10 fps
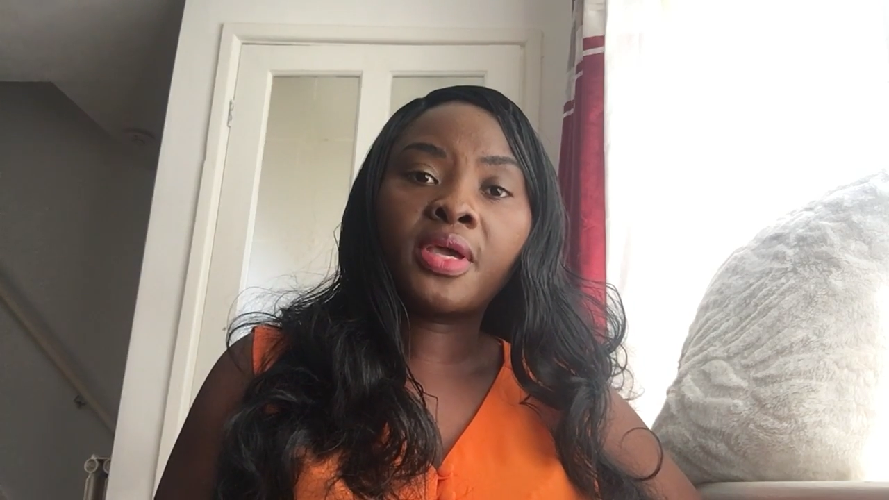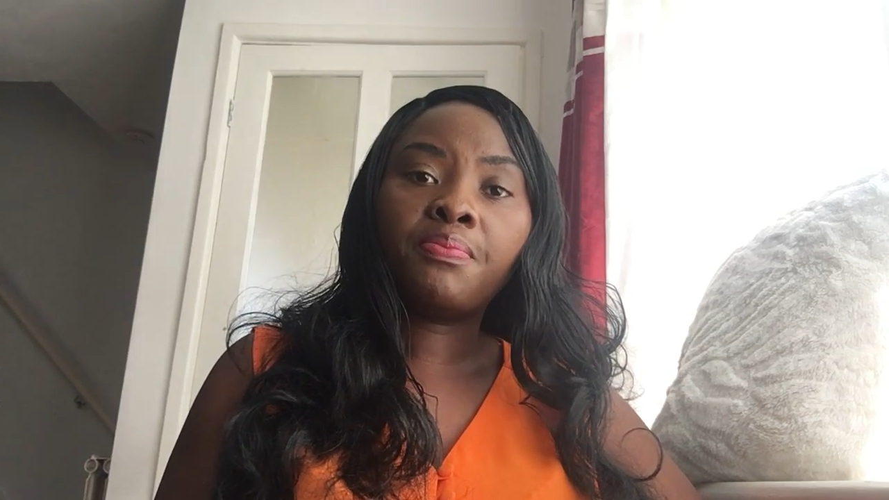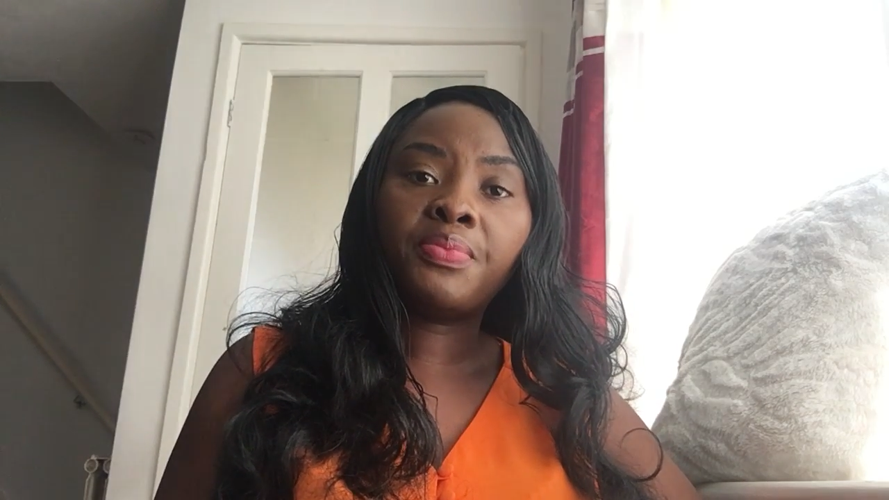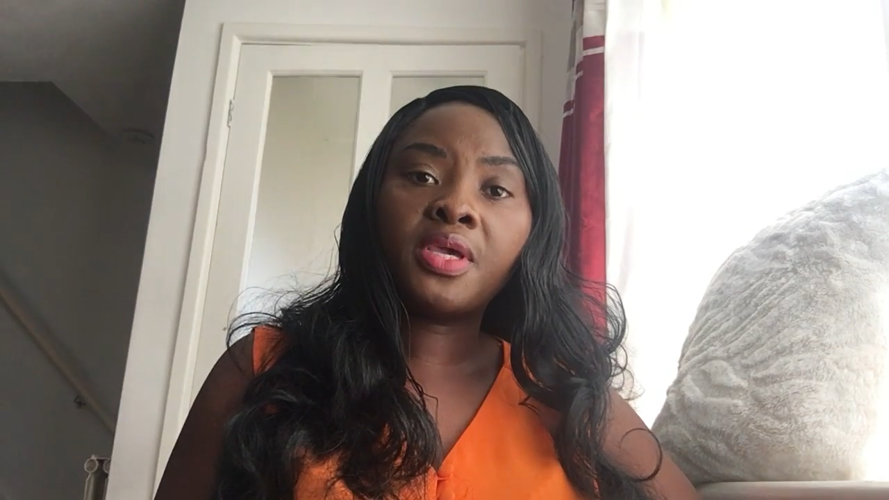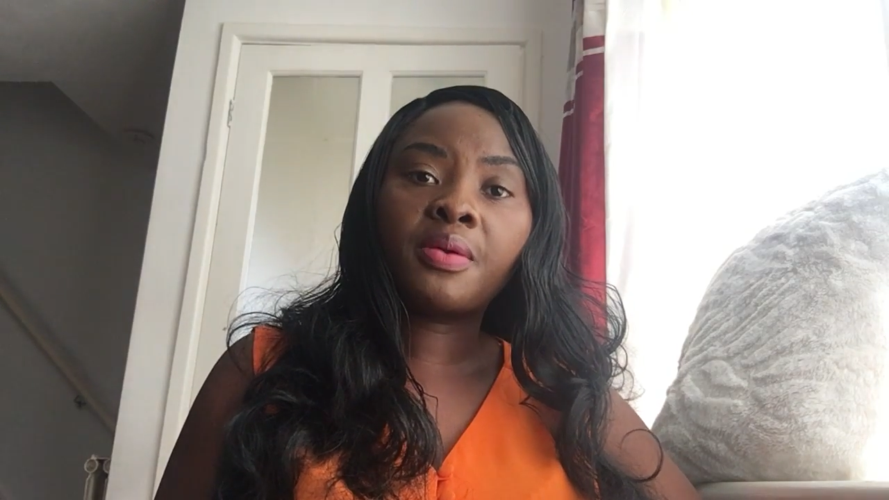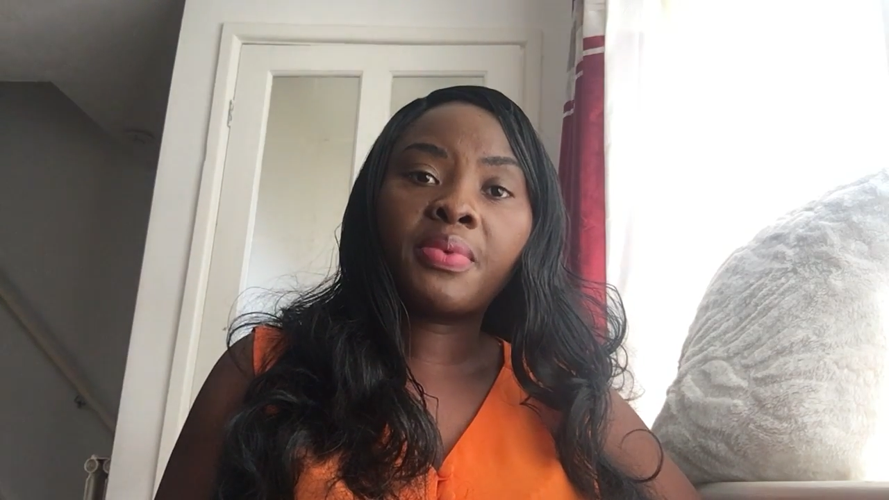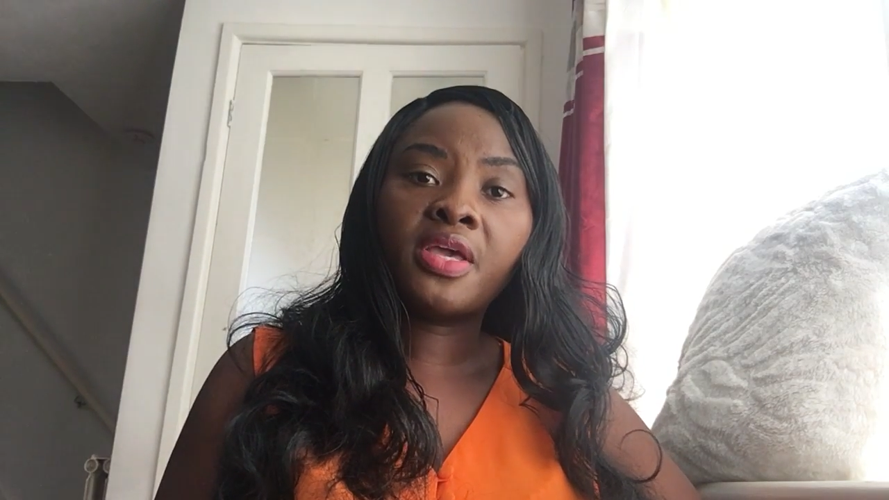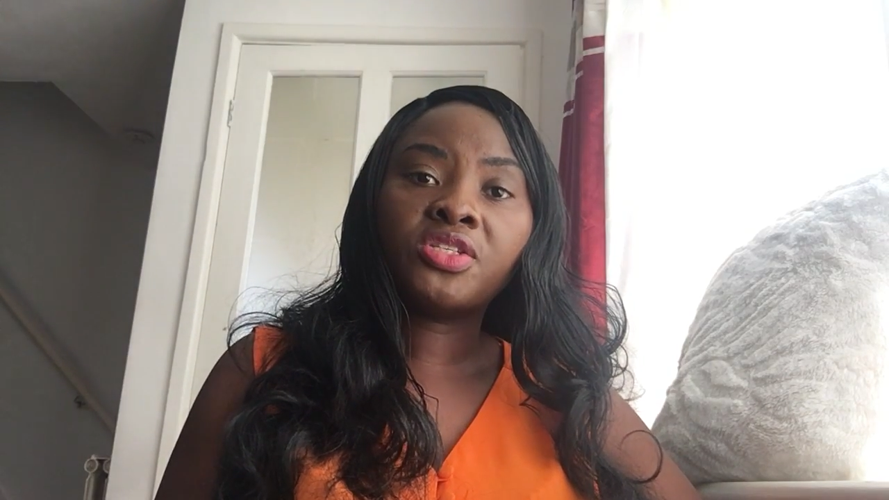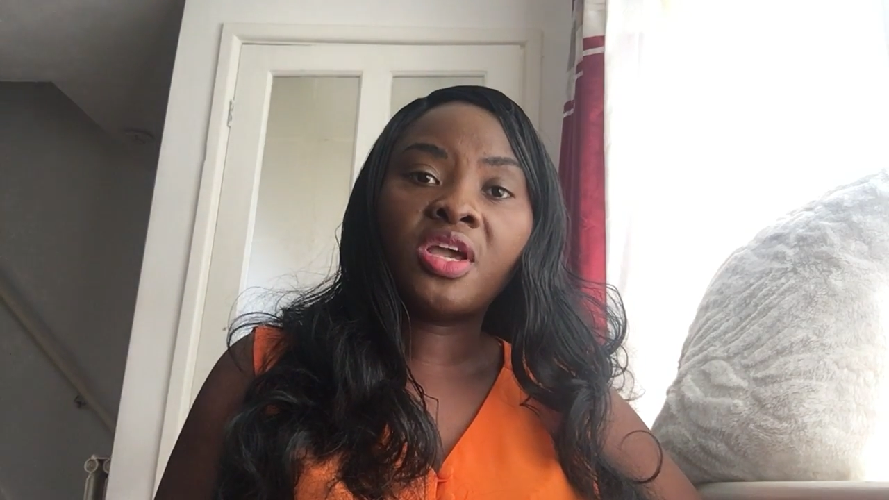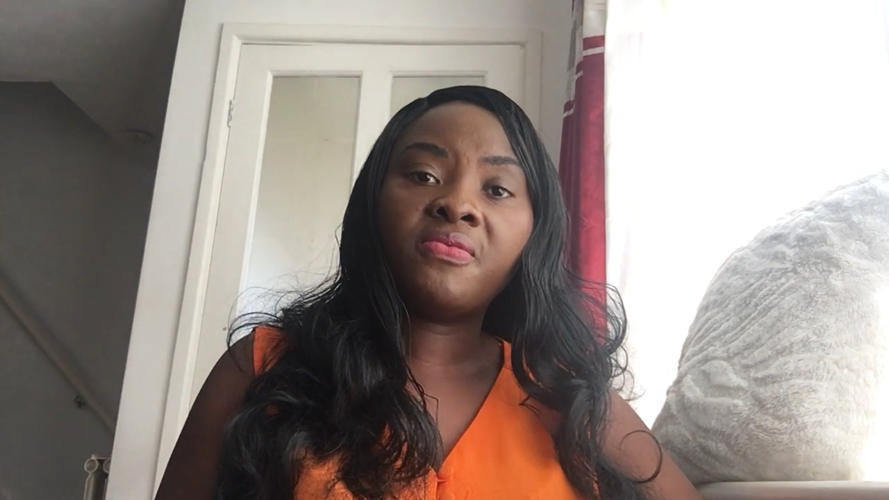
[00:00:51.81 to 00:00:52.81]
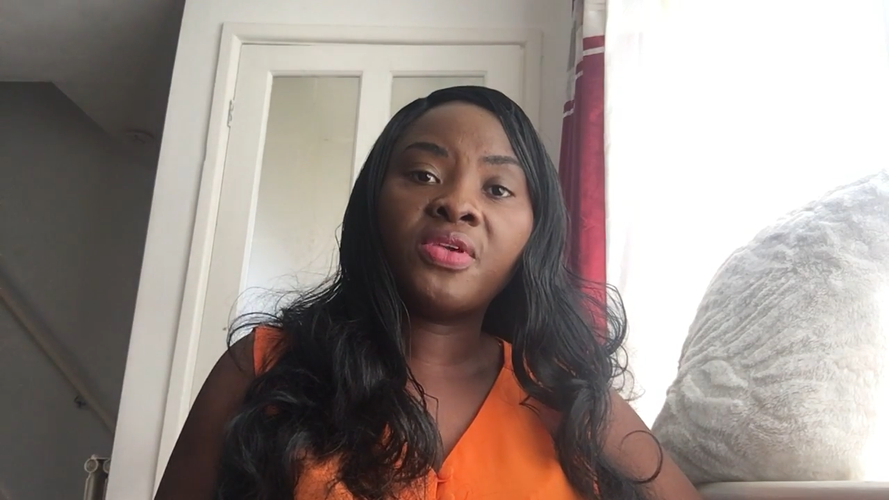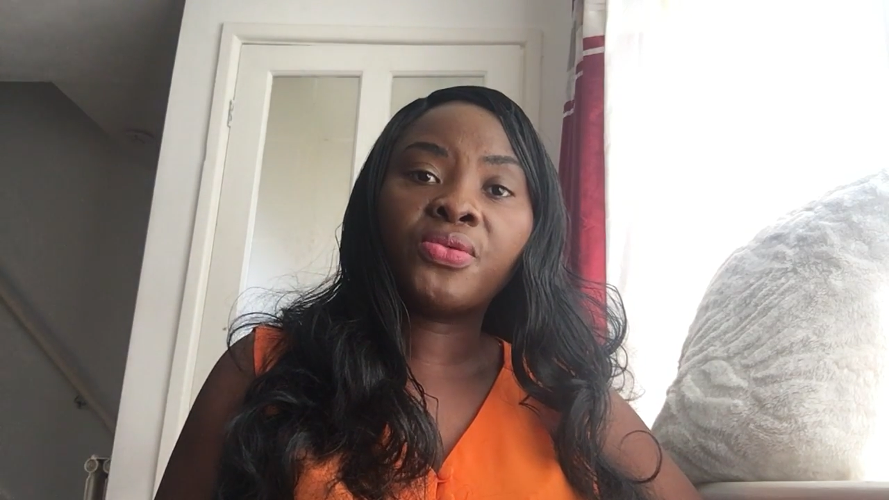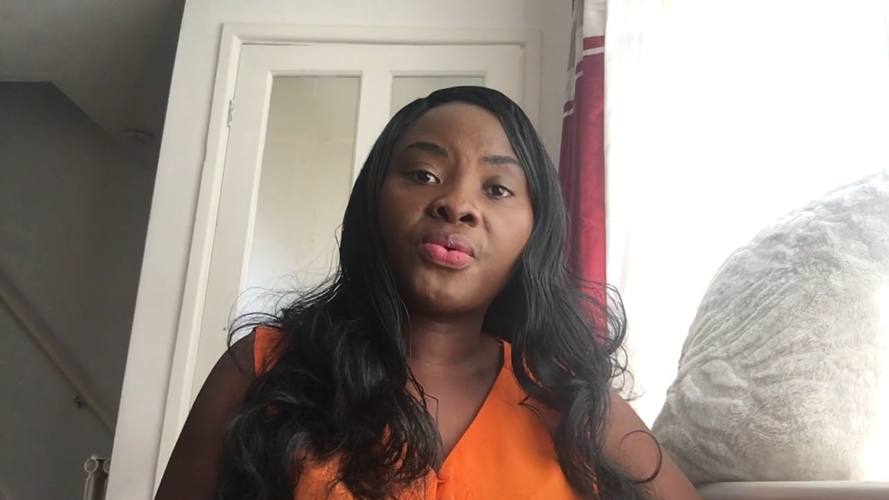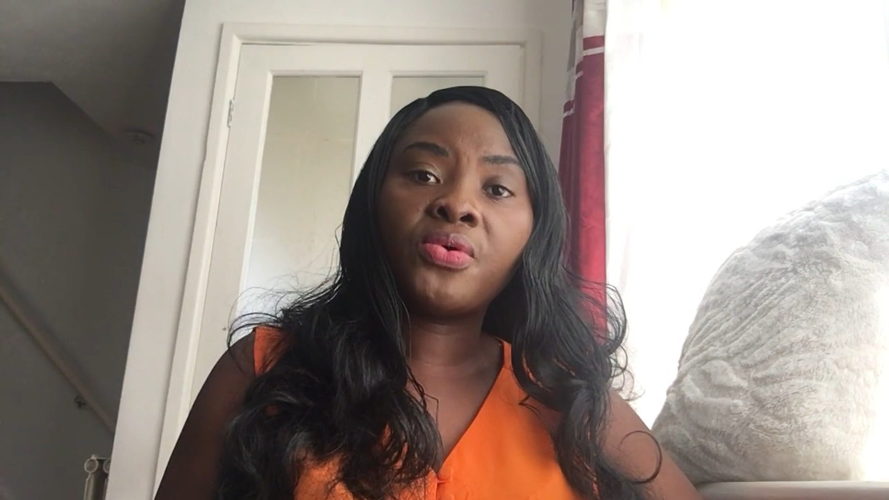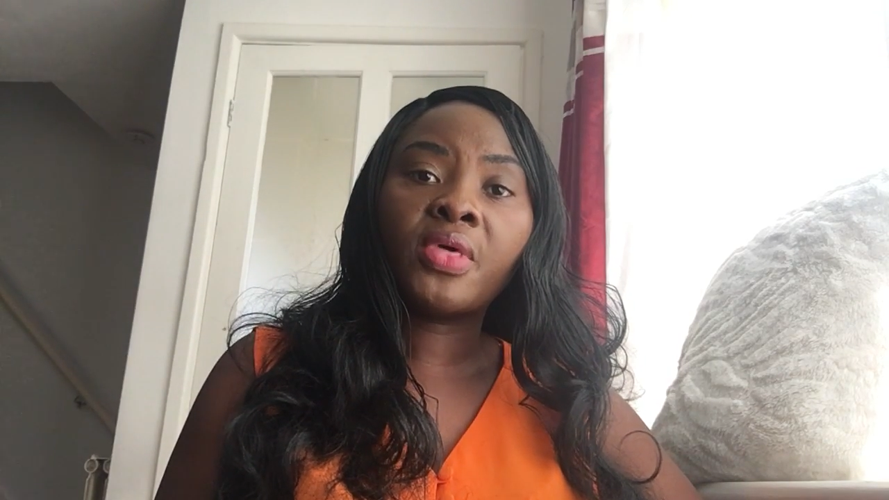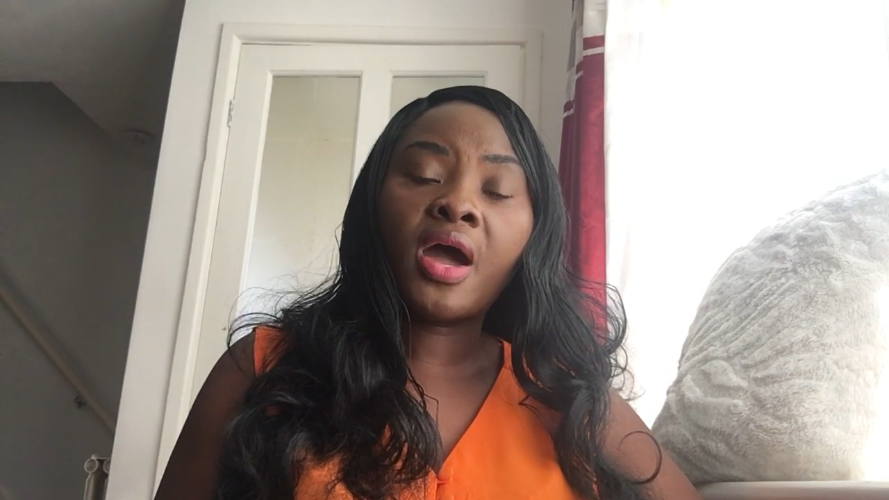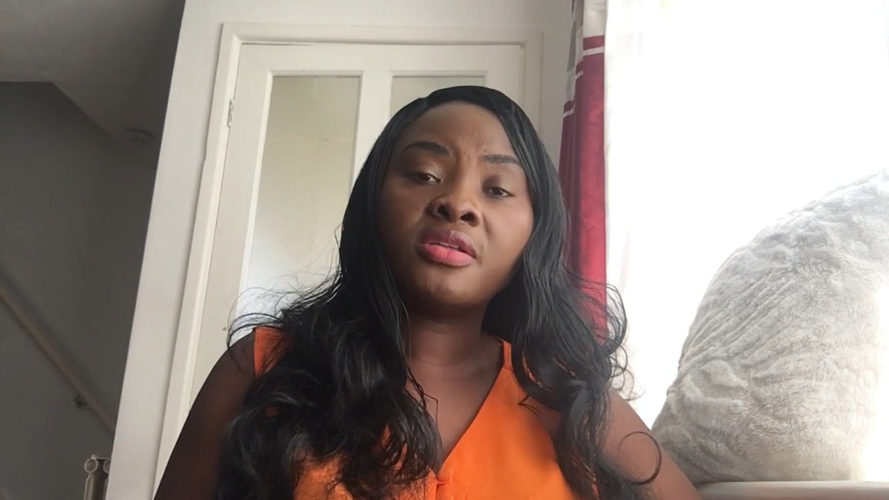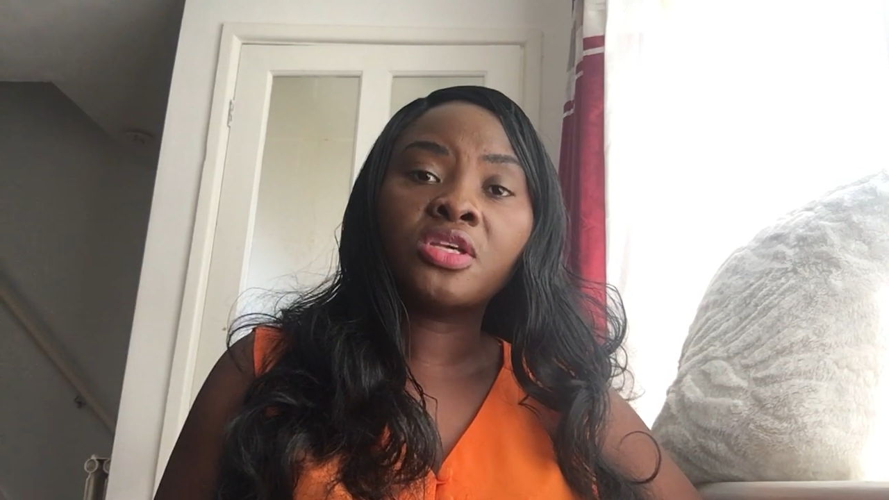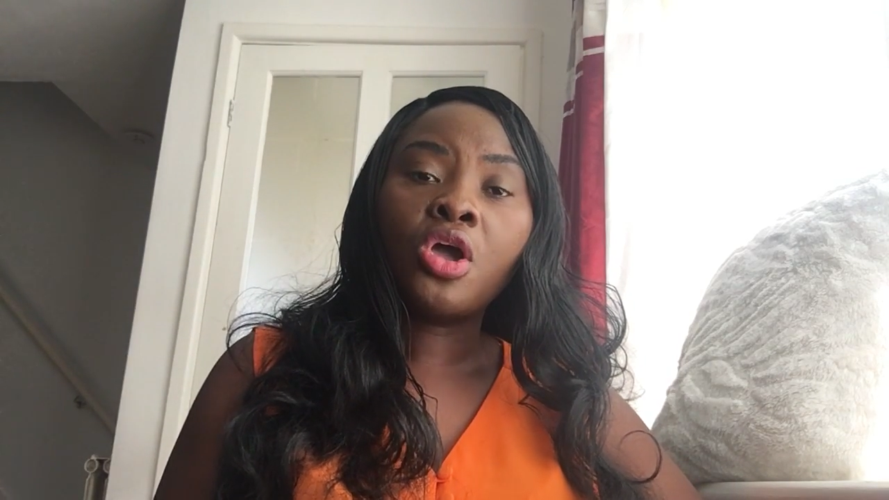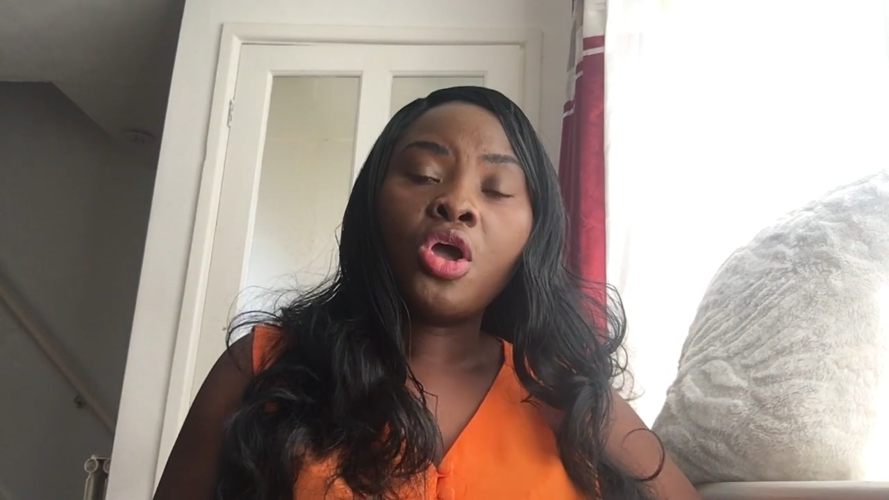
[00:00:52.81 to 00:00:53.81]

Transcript: can pick up HIV through that.